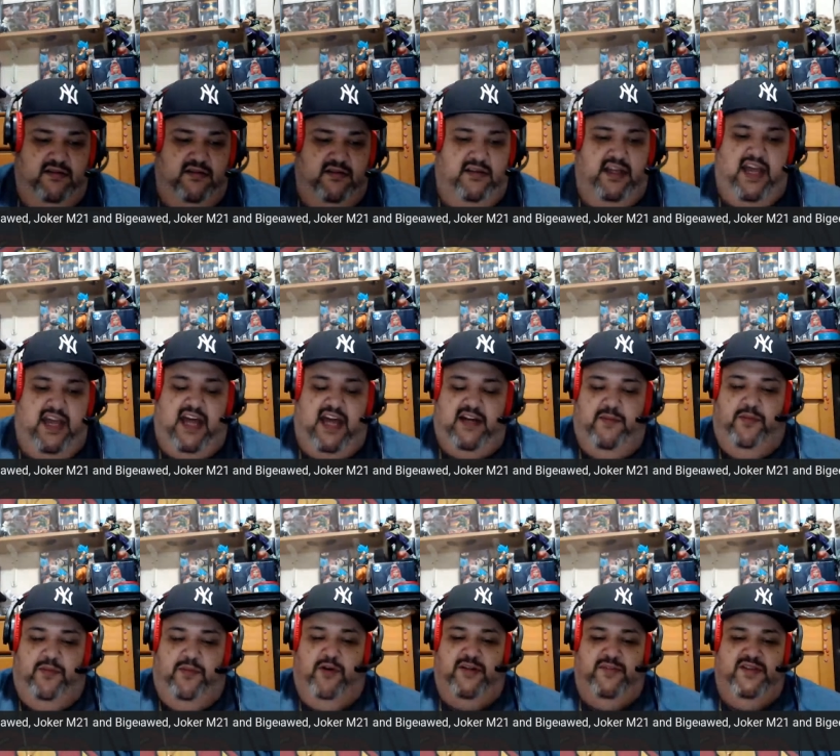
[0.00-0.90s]
he had a
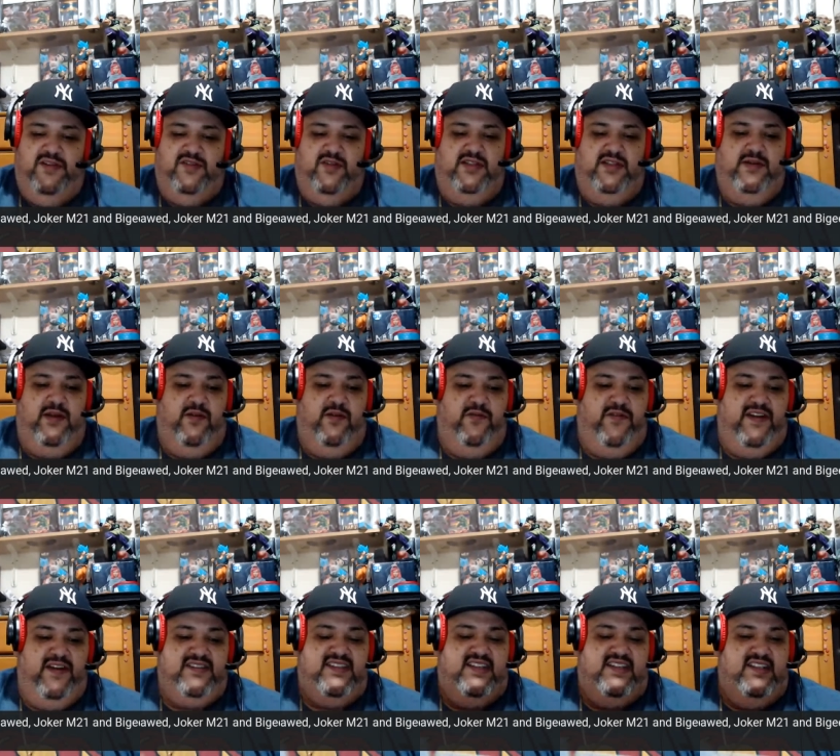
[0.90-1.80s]
board in between, and they were
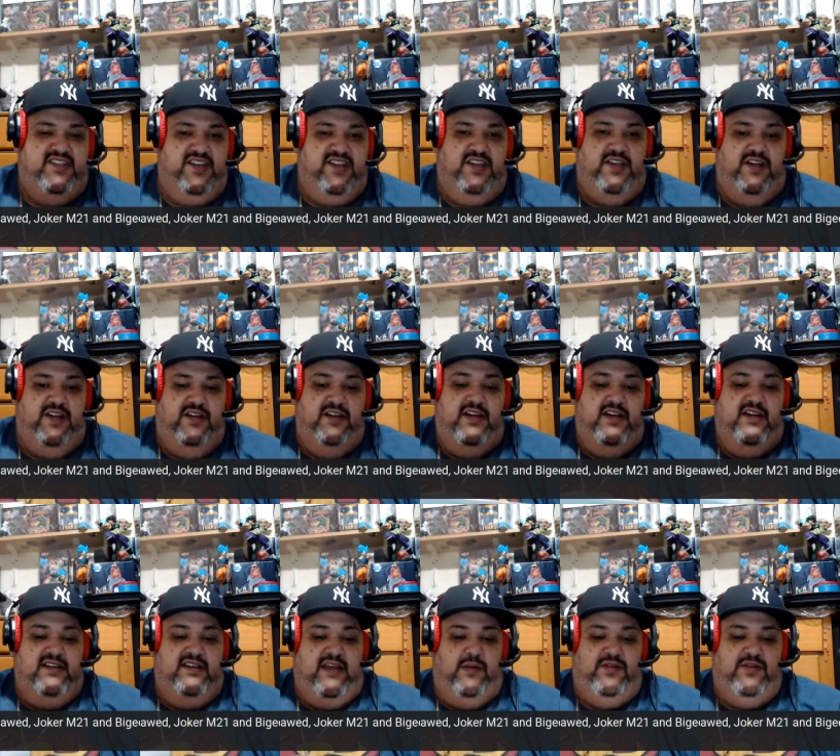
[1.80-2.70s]
facing each other.
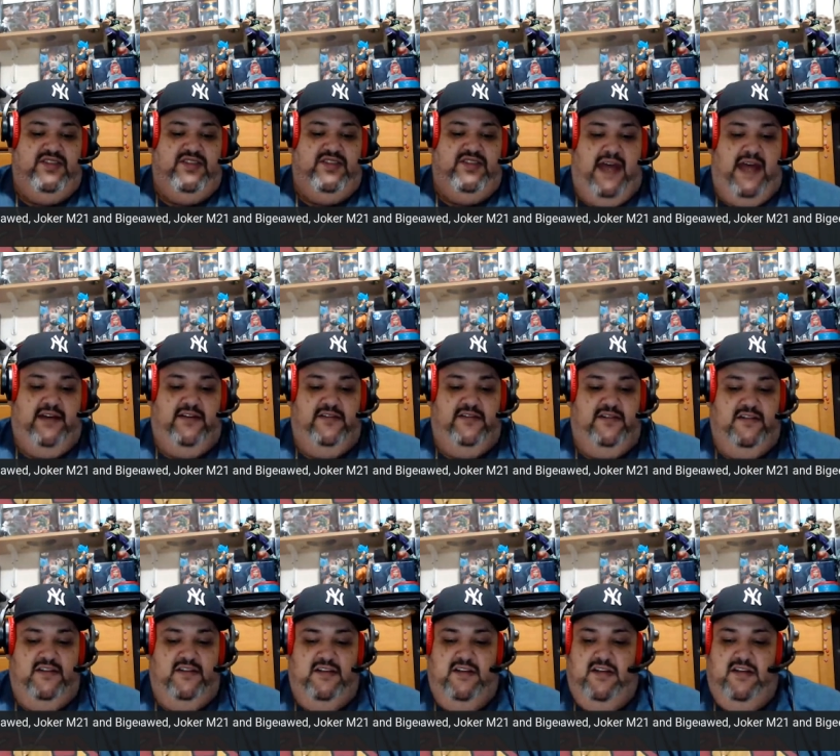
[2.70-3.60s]
They were
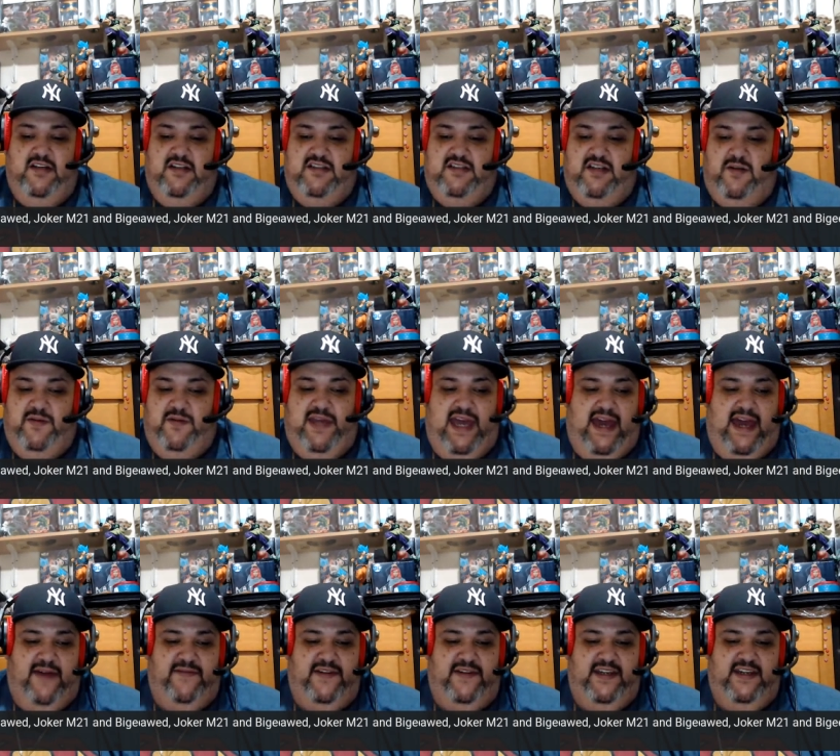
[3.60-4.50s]
staggered. So we
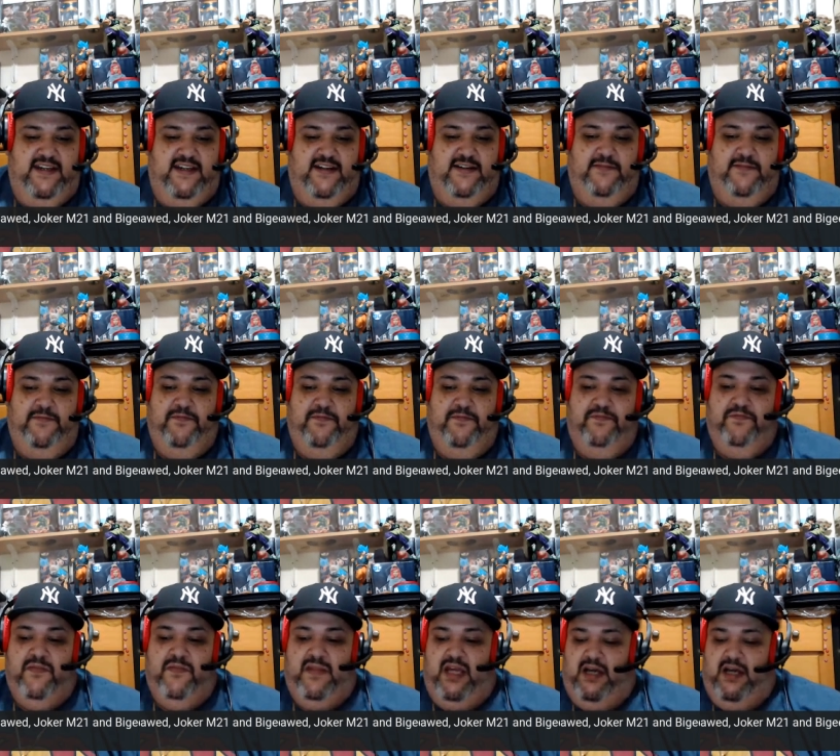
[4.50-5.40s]
have here
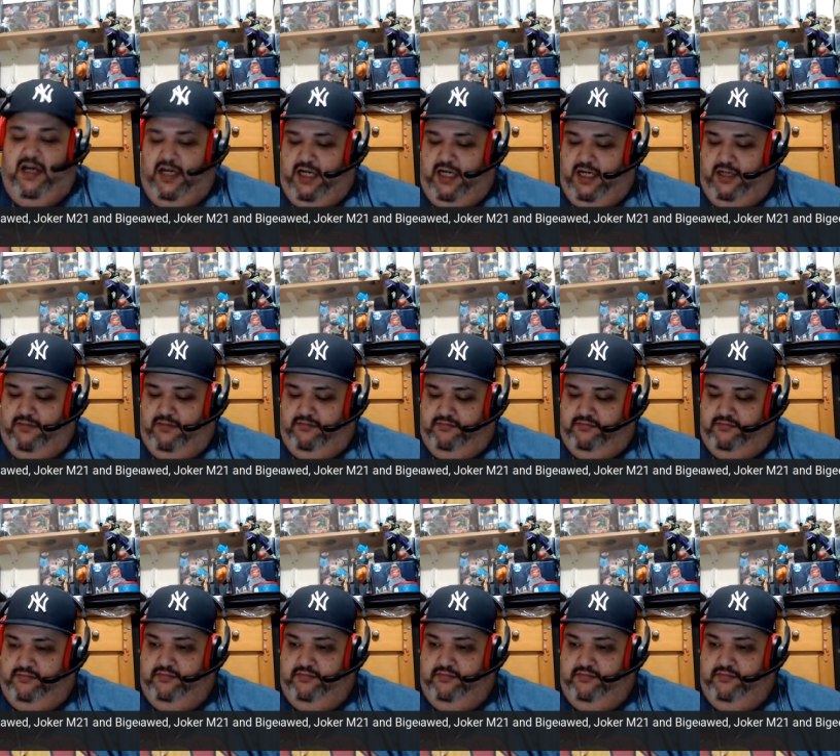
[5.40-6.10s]
um,